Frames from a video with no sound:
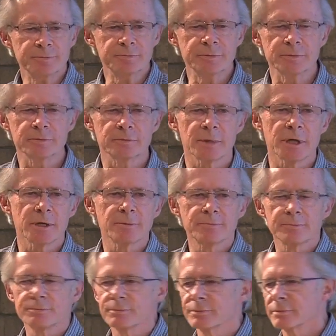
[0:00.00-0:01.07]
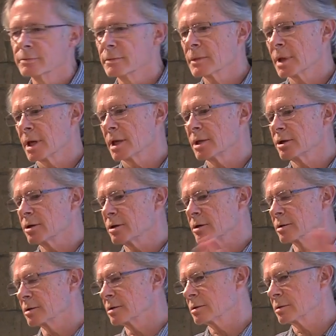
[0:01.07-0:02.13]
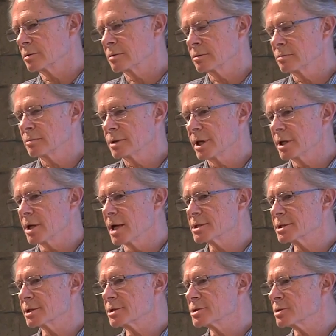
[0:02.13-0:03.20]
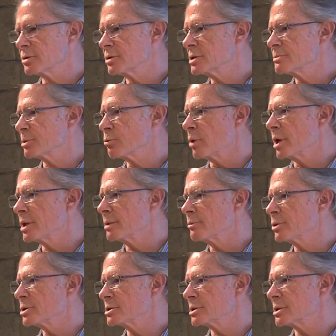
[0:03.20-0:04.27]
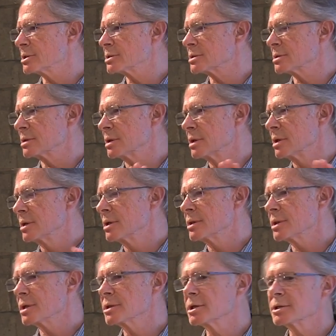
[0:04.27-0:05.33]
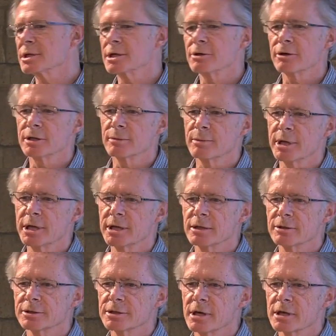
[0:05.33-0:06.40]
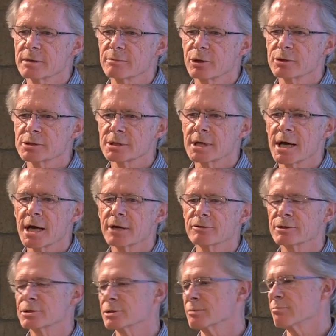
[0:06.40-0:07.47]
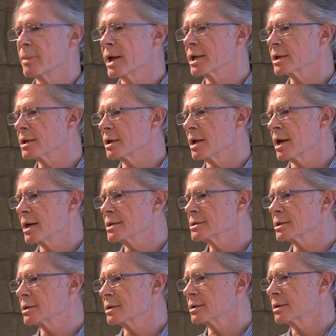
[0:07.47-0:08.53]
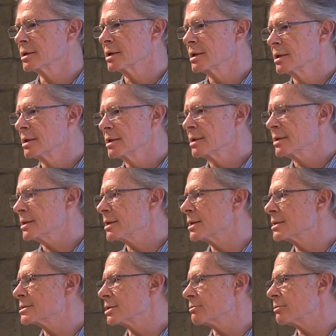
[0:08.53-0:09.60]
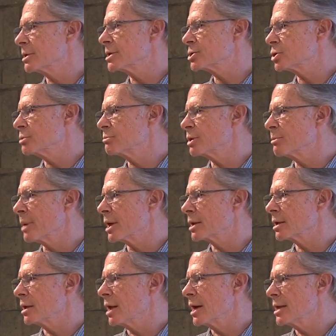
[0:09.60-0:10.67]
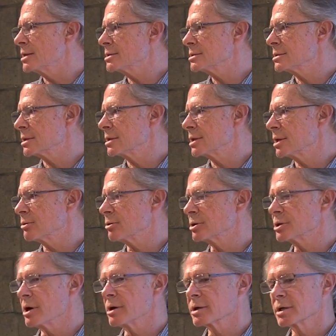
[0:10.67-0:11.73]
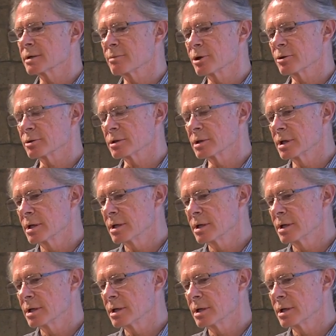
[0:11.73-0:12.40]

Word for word: um, and they had lots of concerns, but one of them was this thing that you hear on the media. They're talking about psychiatrists are medicalizing things that really shouldn't be medicalized, and they were talking about